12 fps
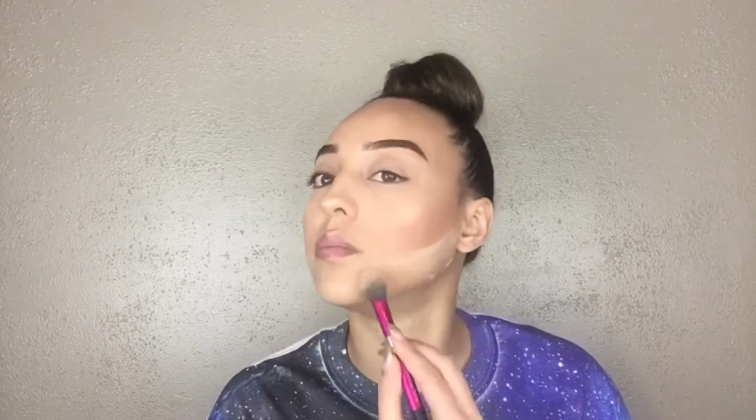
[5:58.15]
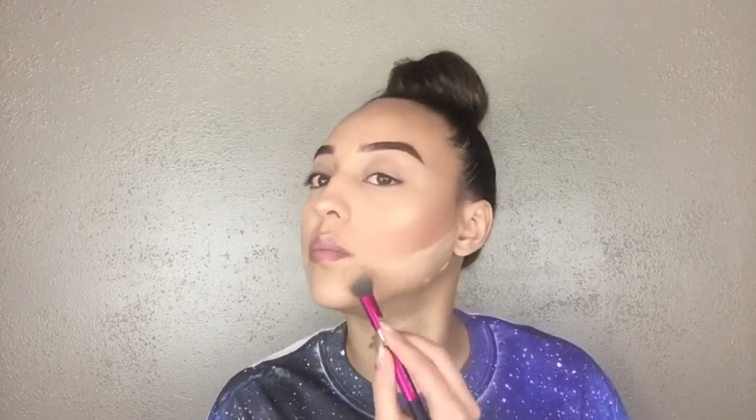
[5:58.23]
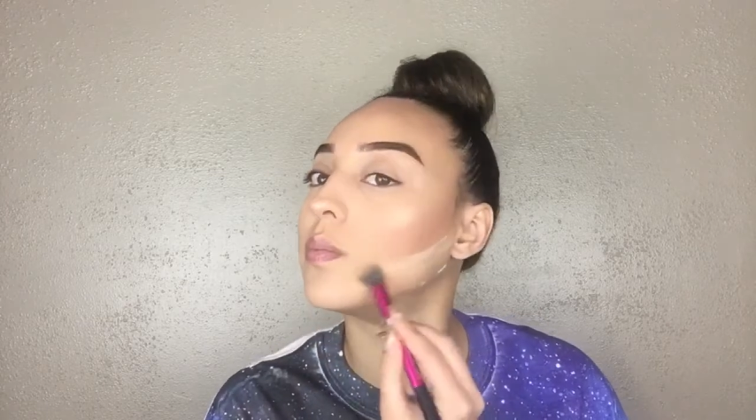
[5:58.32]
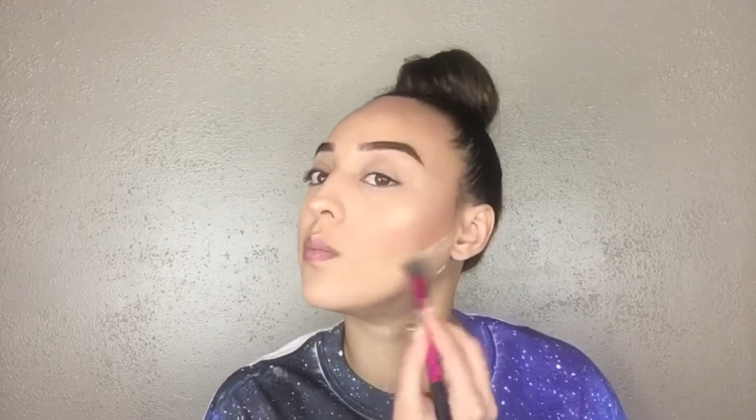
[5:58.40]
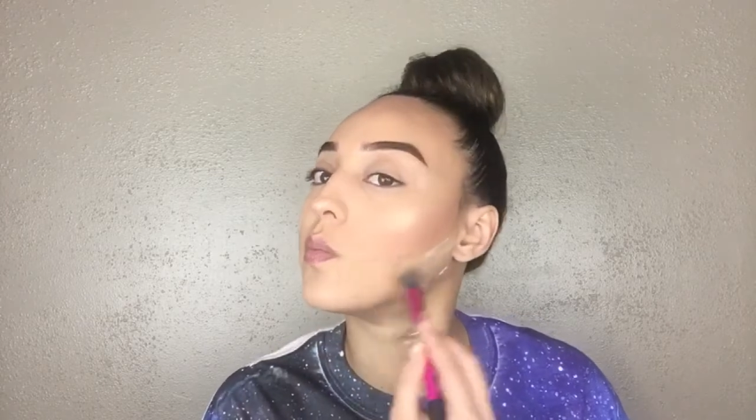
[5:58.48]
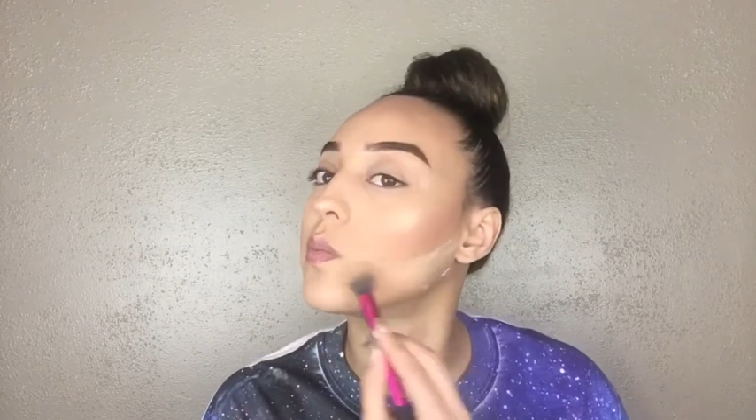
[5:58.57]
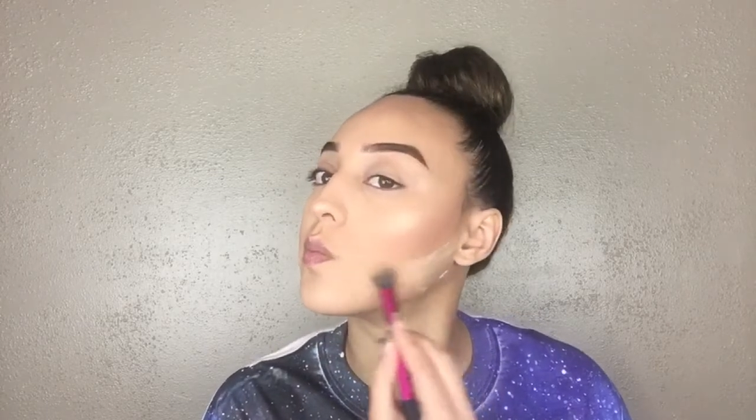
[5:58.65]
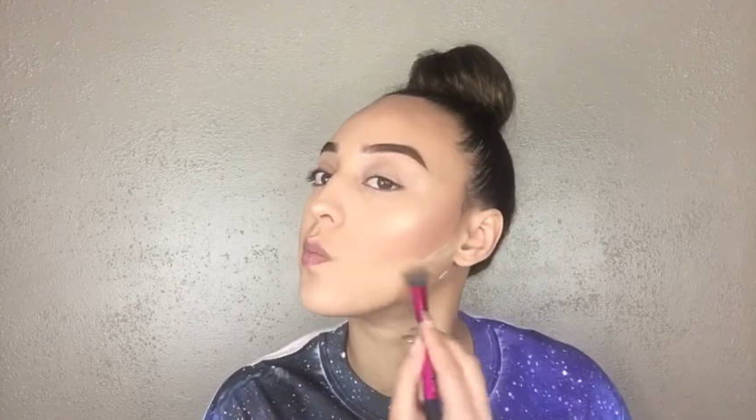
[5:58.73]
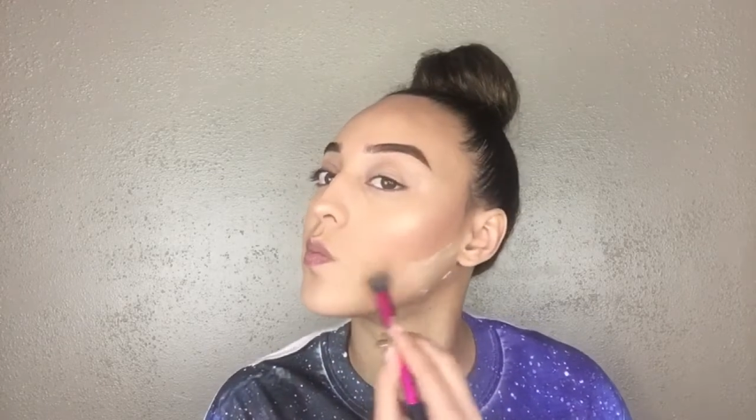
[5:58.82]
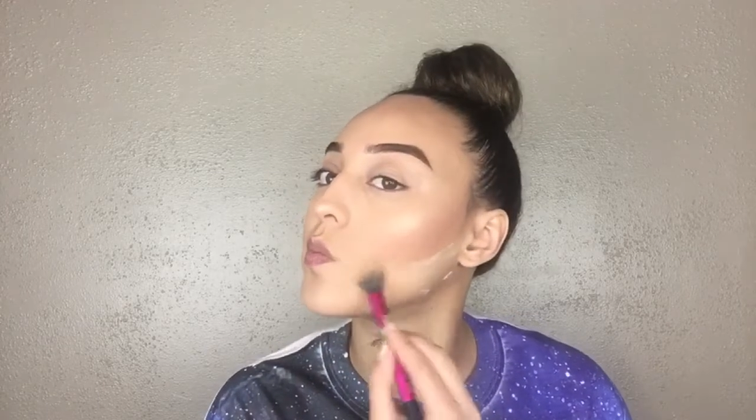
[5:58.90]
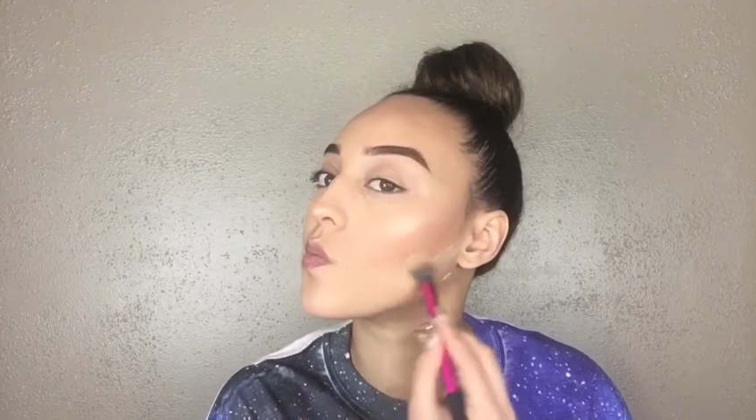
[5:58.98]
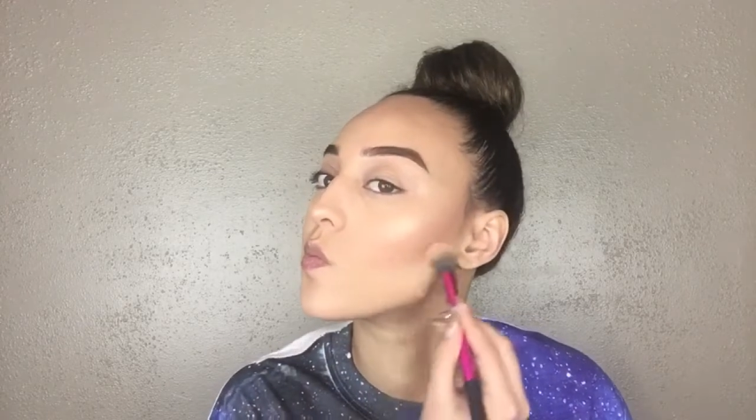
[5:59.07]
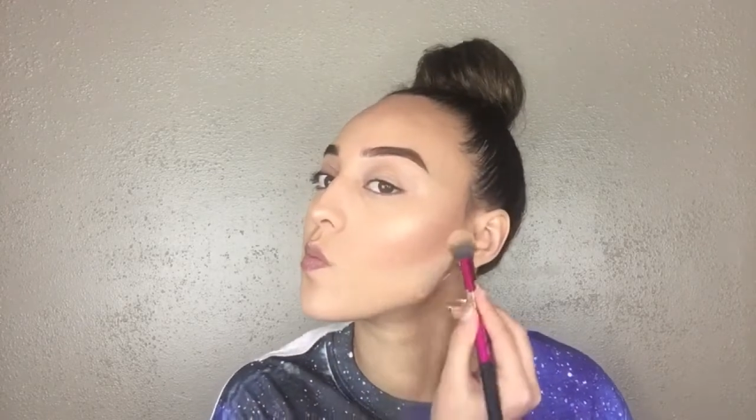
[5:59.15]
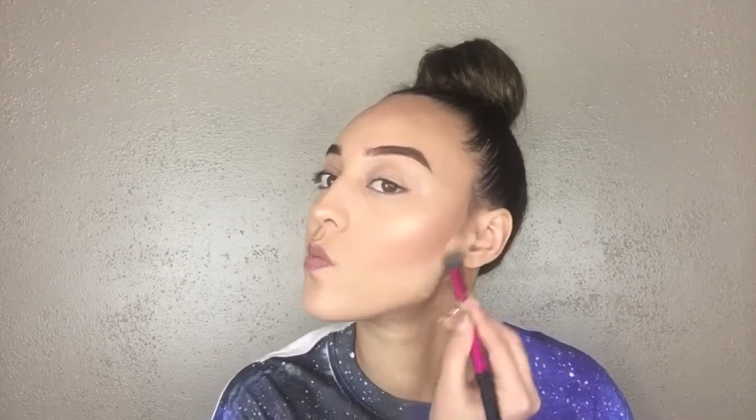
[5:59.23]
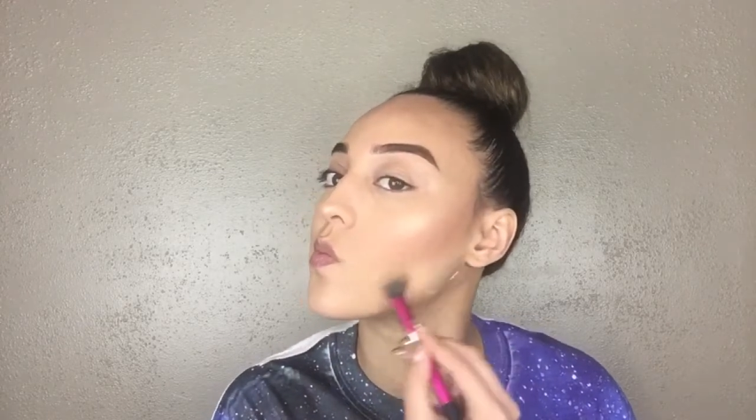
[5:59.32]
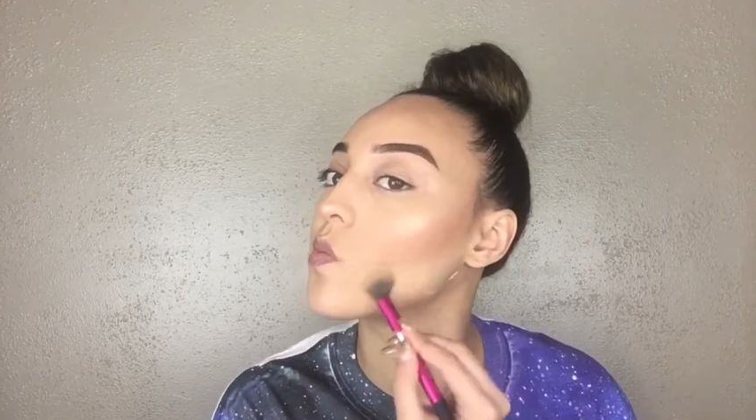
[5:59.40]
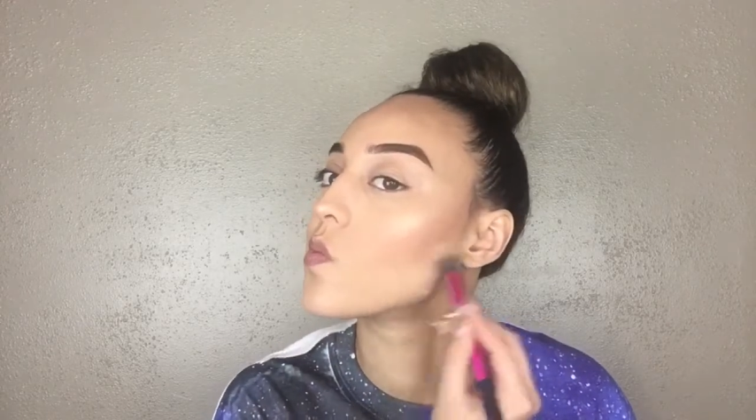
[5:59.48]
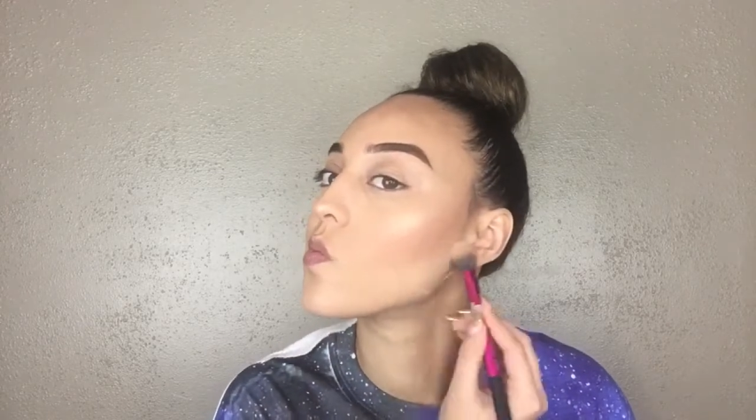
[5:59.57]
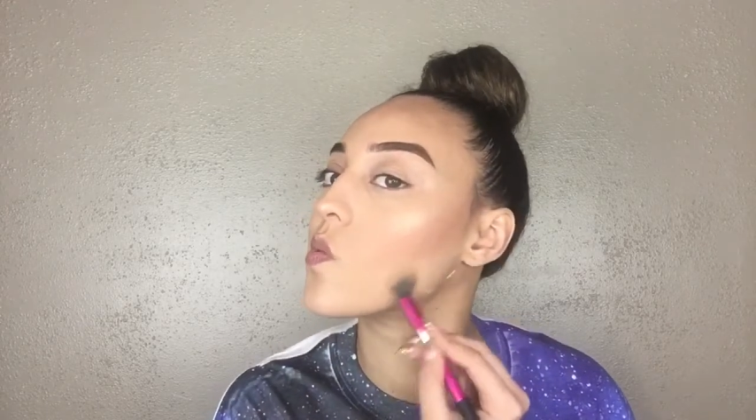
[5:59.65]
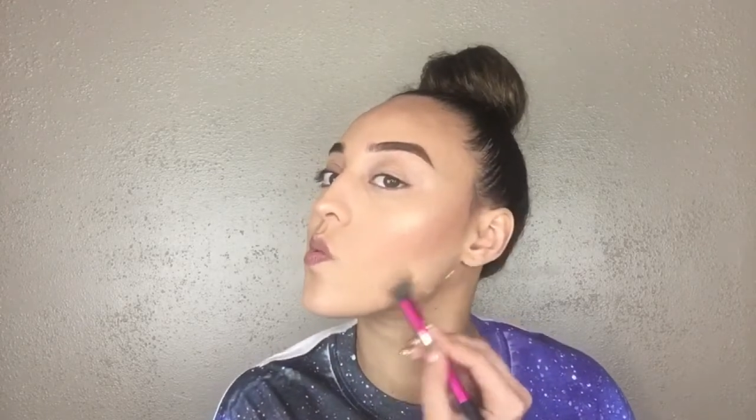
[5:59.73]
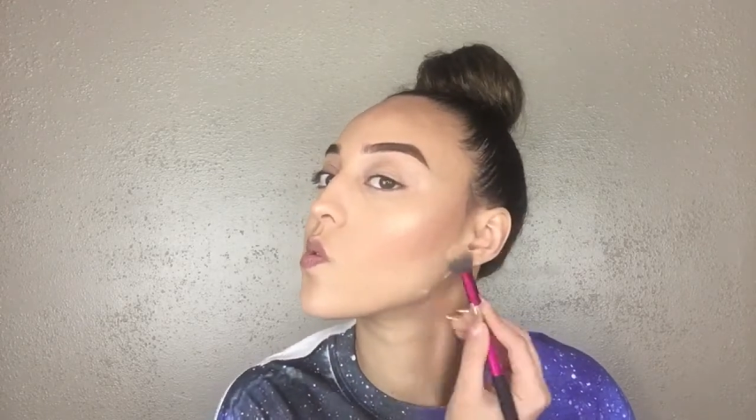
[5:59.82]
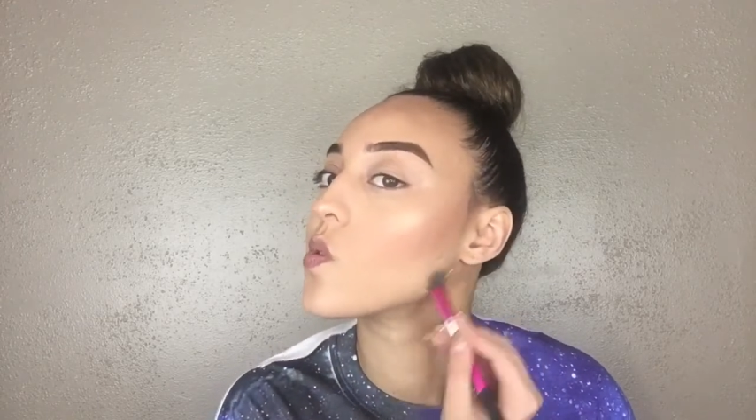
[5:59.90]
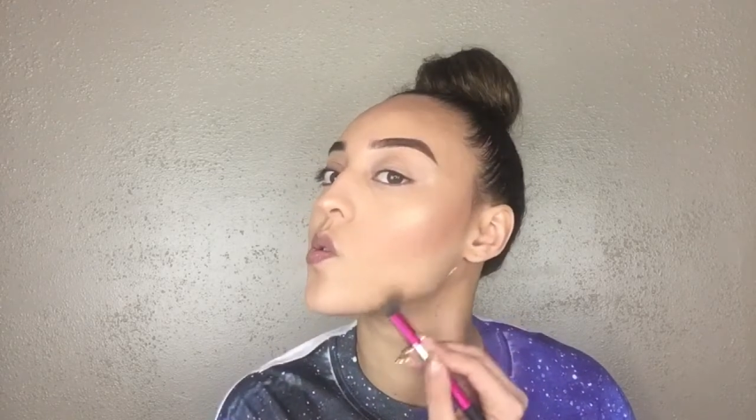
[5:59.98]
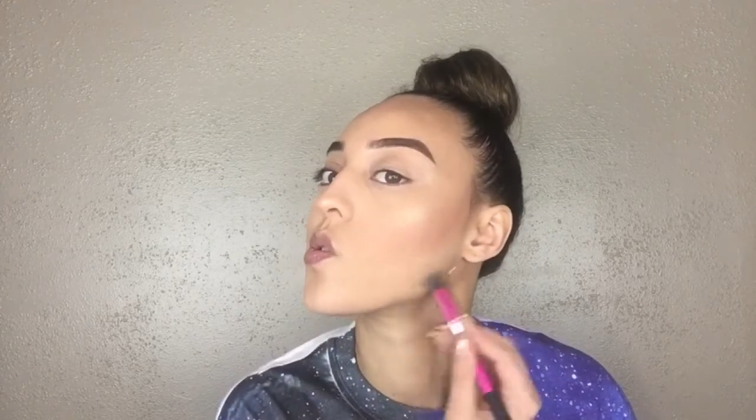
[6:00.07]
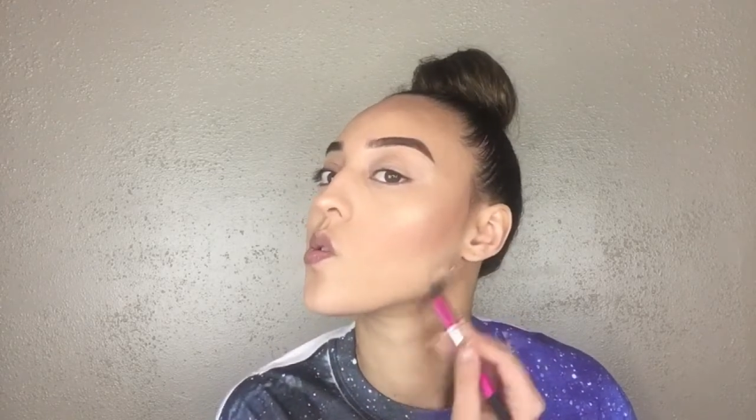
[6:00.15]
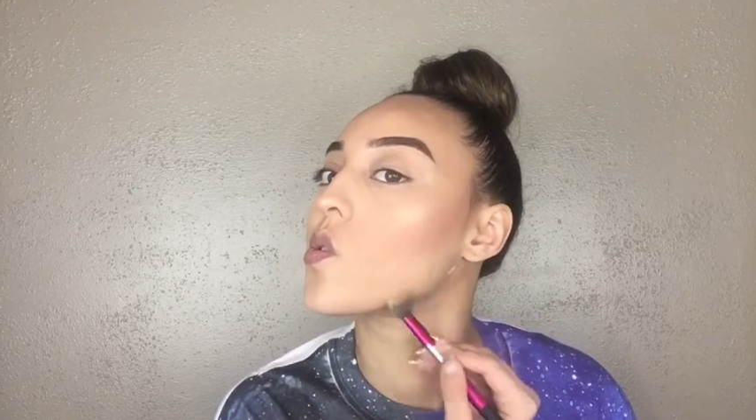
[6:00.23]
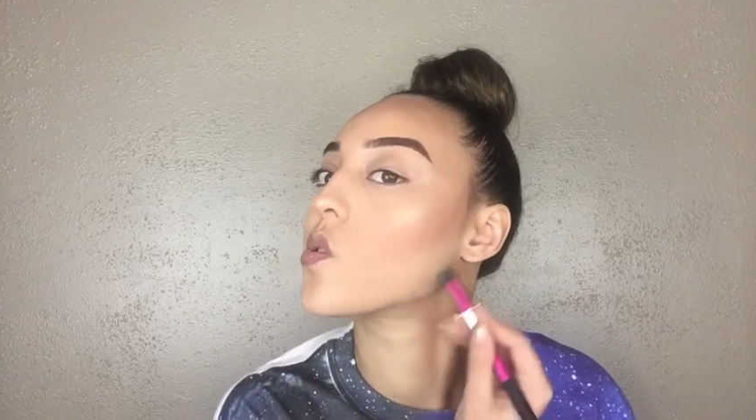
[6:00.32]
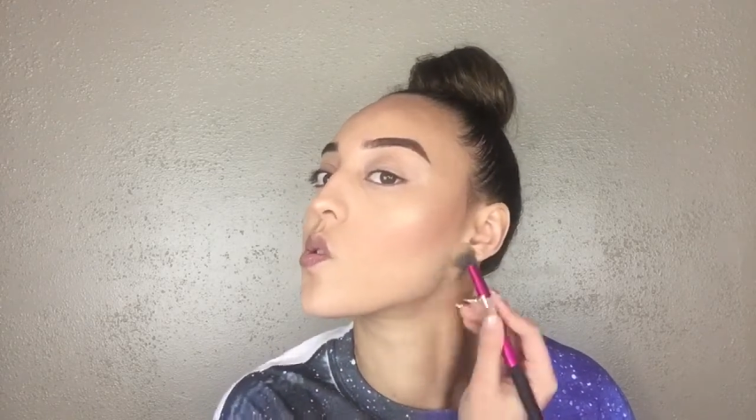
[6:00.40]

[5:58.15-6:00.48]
under my eyes and also clean up my contour.